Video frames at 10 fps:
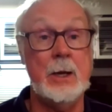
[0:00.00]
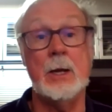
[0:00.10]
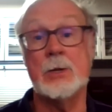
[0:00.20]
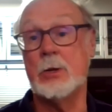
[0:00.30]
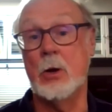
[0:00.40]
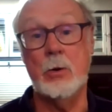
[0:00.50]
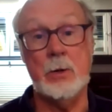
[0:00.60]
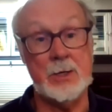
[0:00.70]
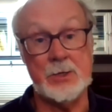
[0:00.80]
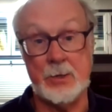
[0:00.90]
And so
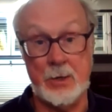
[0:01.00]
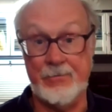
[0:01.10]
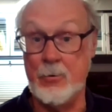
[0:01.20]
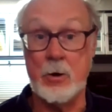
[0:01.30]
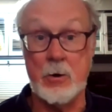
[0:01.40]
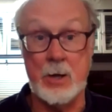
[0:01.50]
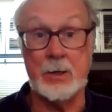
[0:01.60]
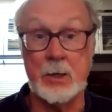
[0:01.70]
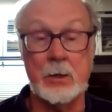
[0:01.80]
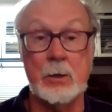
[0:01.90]
it's a
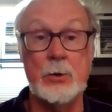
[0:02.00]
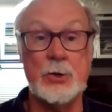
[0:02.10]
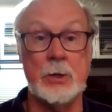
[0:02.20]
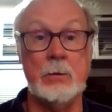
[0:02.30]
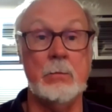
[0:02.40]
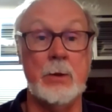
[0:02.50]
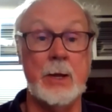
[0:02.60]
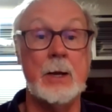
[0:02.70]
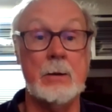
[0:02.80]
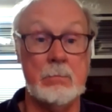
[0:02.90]
foregone conclusion
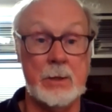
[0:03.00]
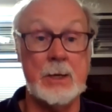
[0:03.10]
that